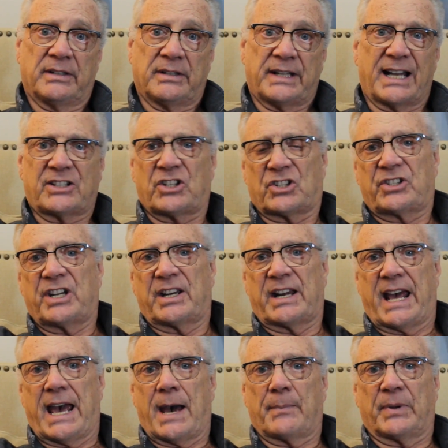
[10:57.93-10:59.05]
That just didn't
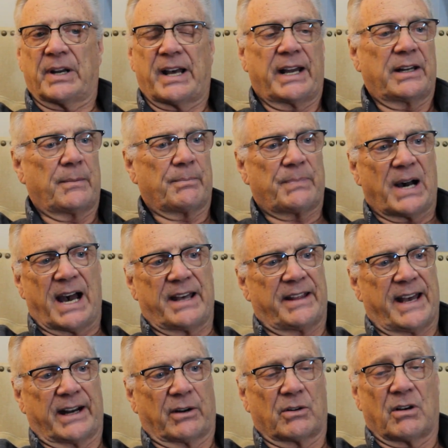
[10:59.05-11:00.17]
happen. I didn't buy
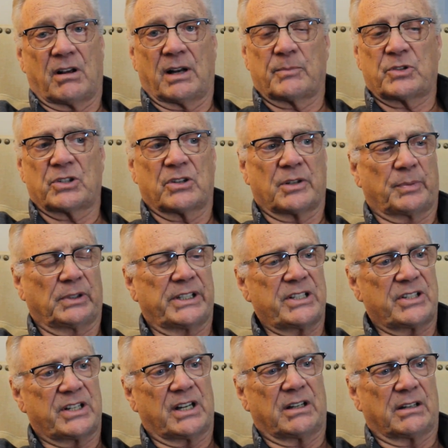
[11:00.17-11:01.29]
that at all. I'm sure the
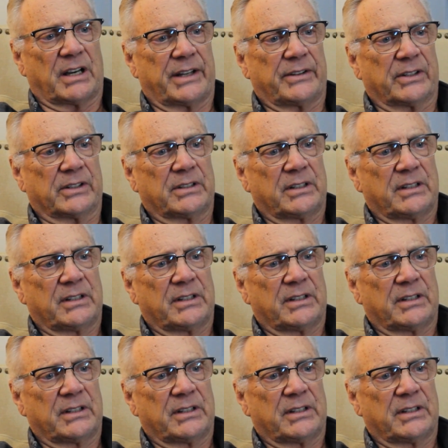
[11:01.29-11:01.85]
police didn't either